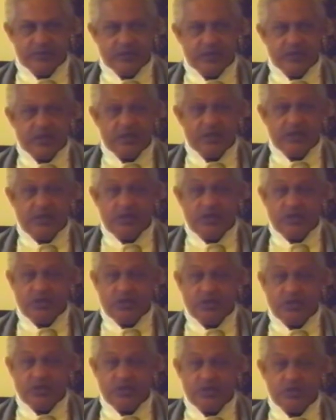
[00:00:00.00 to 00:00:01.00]
can lead
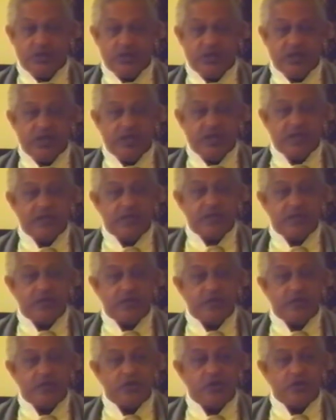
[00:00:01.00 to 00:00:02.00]
you to the highest
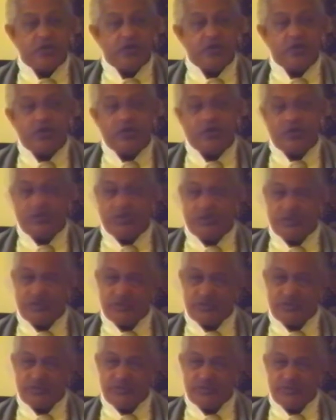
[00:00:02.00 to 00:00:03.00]
spiritual
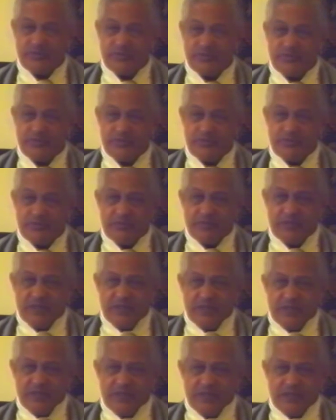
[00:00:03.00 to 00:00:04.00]
goals.
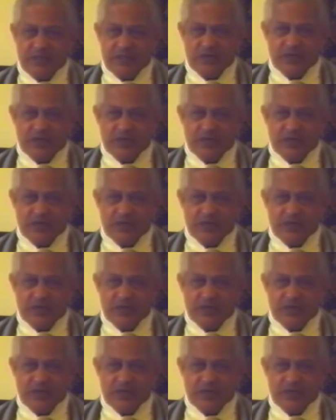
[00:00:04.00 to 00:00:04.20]
A